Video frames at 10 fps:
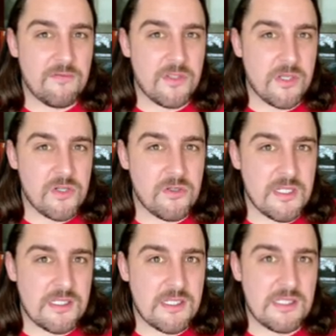for social
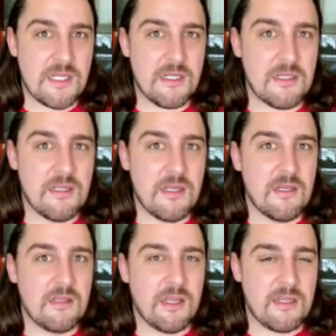distancing,
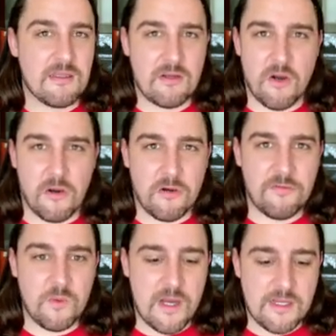like
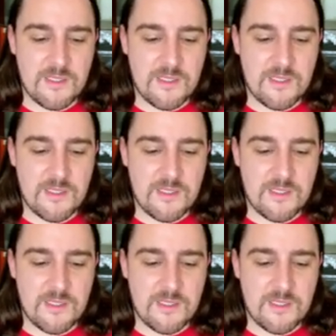choreography wise,